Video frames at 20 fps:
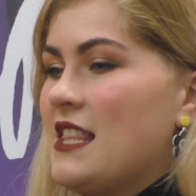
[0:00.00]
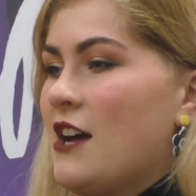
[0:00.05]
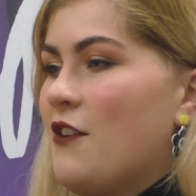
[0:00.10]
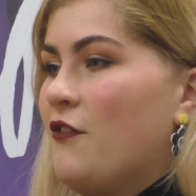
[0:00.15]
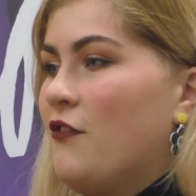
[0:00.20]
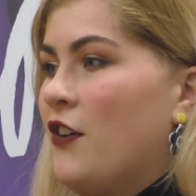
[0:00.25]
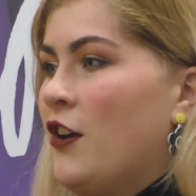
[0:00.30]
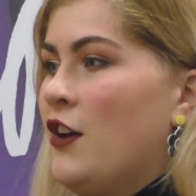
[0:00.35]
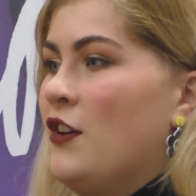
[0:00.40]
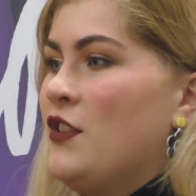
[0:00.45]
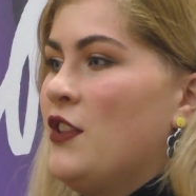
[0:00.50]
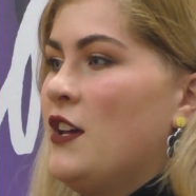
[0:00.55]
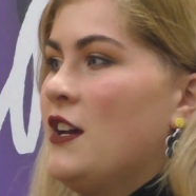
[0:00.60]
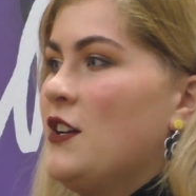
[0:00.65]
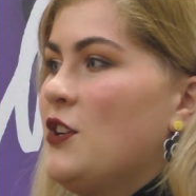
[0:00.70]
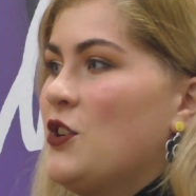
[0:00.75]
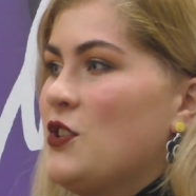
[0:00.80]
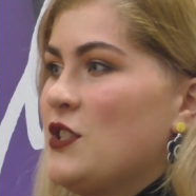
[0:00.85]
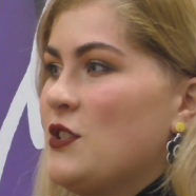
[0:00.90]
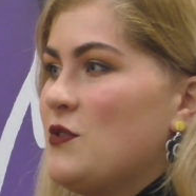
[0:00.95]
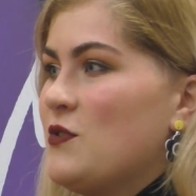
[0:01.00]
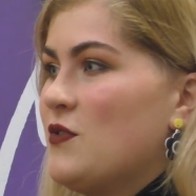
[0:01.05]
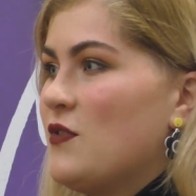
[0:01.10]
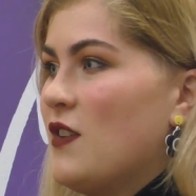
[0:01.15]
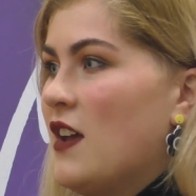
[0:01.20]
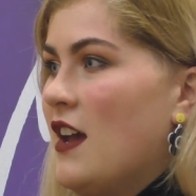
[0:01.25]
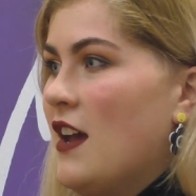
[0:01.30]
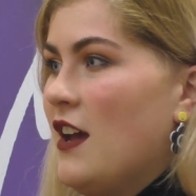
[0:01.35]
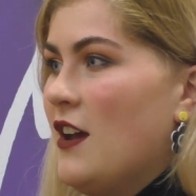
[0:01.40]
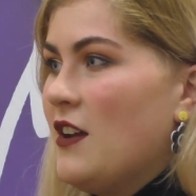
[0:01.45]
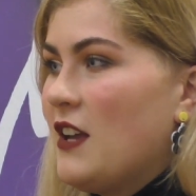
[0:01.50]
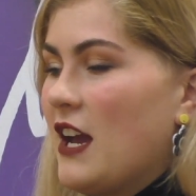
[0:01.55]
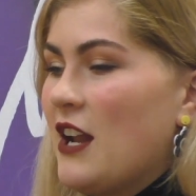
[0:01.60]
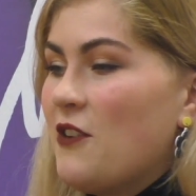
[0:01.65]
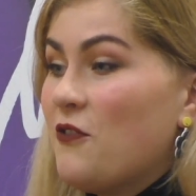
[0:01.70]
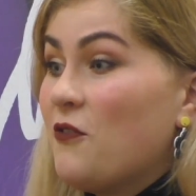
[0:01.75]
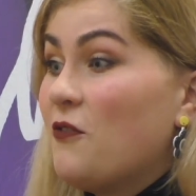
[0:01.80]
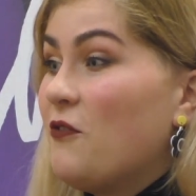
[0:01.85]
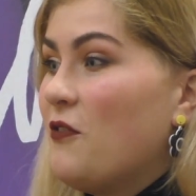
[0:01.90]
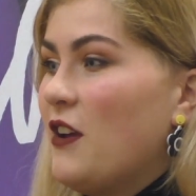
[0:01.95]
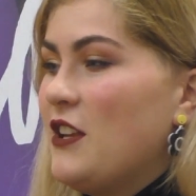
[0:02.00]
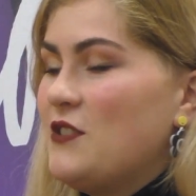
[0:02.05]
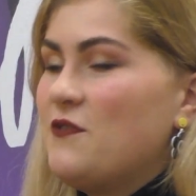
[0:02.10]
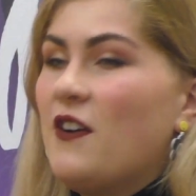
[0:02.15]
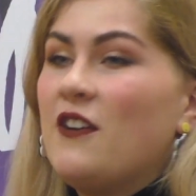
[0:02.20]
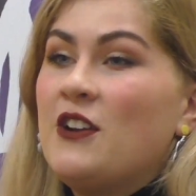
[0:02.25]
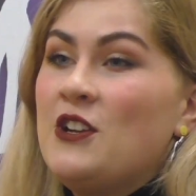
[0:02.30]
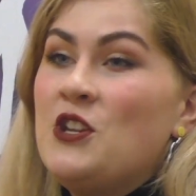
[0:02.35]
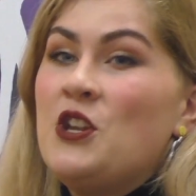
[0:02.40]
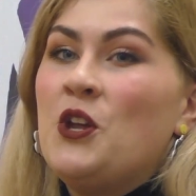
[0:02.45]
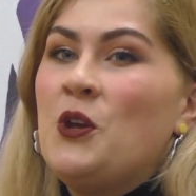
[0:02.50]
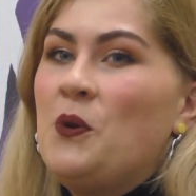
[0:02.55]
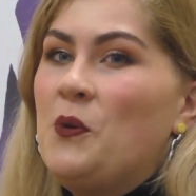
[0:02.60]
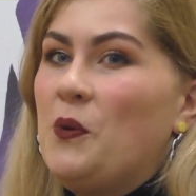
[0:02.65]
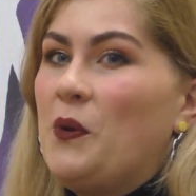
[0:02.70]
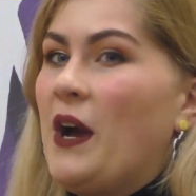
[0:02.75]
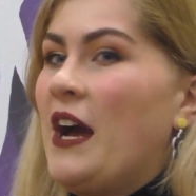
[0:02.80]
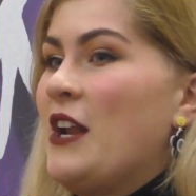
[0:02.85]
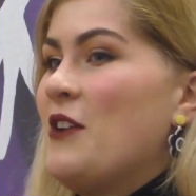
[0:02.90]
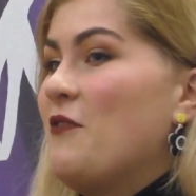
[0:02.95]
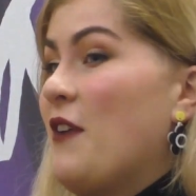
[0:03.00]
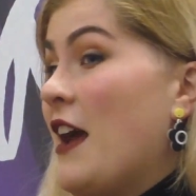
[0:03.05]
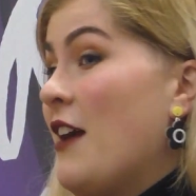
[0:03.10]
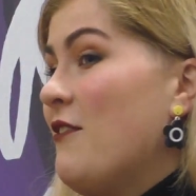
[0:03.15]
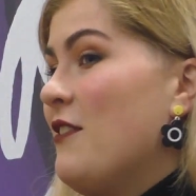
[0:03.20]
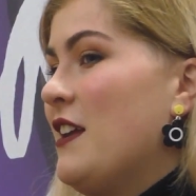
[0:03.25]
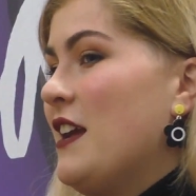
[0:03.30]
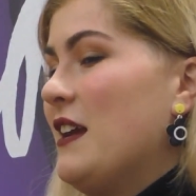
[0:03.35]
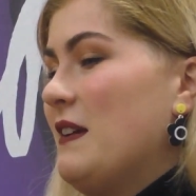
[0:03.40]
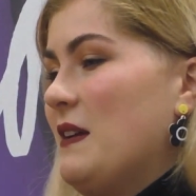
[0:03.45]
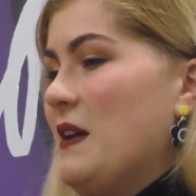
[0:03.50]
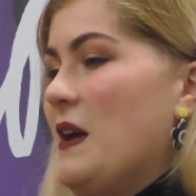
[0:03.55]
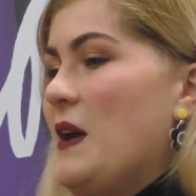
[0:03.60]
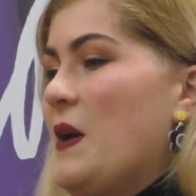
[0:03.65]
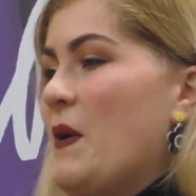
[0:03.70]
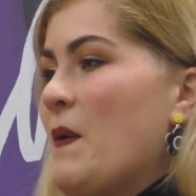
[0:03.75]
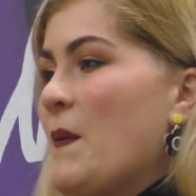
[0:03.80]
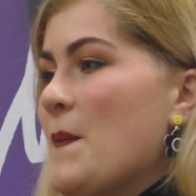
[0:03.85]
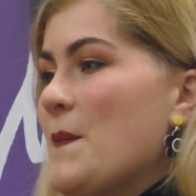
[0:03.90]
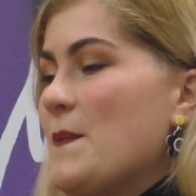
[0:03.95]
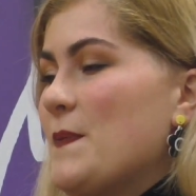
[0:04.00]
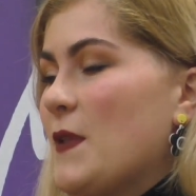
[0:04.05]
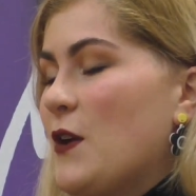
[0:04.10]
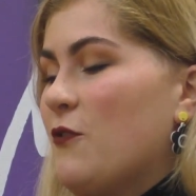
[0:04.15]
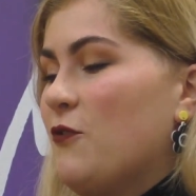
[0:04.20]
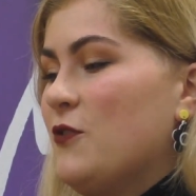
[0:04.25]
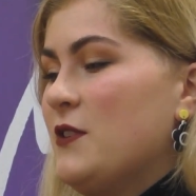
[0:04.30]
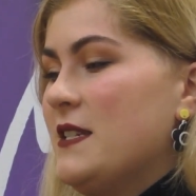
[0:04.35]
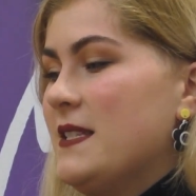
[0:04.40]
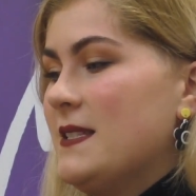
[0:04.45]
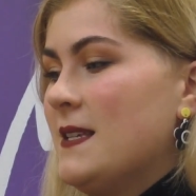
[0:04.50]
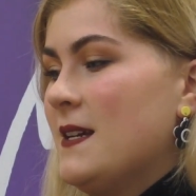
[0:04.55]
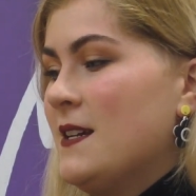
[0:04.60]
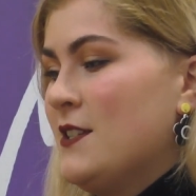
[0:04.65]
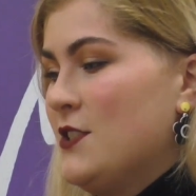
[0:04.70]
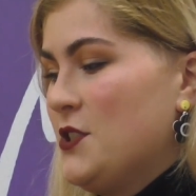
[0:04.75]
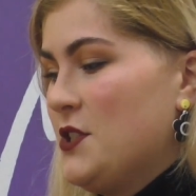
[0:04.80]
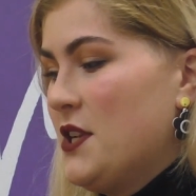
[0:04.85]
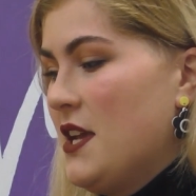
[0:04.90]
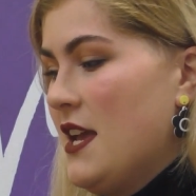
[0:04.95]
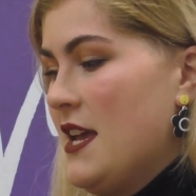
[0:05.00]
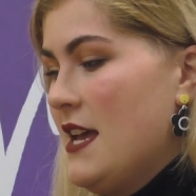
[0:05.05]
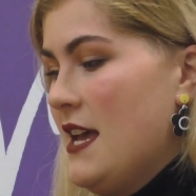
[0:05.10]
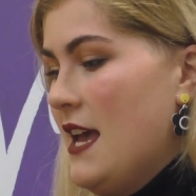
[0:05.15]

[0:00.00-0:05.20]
that further because it's very new kind of area of research.